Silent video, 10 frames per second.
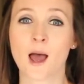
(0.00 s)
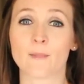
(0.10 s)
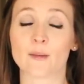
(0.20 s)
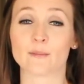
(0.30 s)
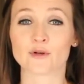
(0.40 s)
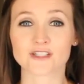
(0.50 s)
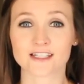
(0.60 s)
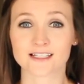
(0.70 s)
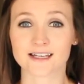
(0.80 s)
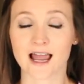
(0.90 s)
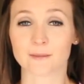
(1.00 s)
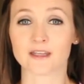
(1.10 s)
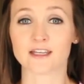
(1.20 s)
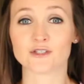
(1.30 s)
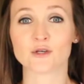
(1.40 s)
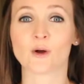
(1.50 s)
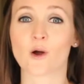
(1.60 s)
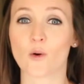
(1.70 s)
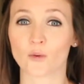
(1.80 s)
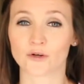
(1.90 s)
But most of the time, kids who
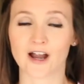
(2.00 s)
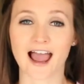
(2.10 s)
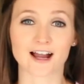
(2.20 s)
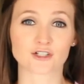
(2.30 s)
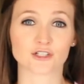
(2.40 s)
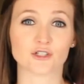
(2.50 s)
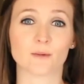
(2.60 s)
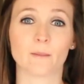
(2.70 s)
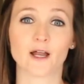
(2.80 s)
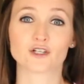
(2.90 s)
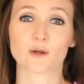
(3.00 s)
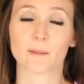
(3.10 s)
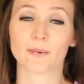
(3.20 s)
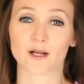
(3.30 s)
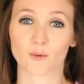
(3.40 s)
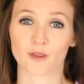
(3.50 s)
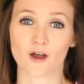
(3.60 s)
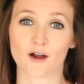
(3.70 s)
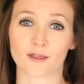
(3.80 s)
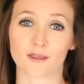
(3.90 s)
are older actually do much better with
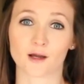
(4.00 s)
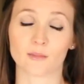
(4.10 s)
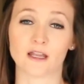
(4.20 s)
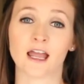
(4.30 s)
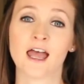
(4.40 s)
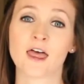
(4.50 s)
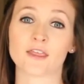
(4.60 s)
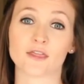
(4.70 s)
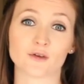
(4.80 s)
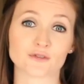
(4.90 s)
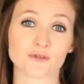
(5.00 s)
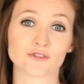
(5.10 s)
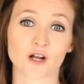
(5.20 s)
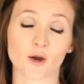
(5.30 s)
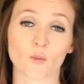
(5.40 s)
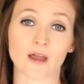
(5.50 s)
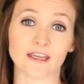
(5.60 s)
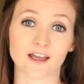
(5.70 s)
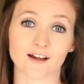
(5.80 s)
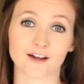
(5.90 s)
R therapy than those who start way
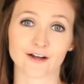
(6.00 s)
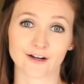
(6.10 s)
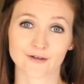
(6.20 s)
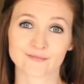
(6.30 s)
younger.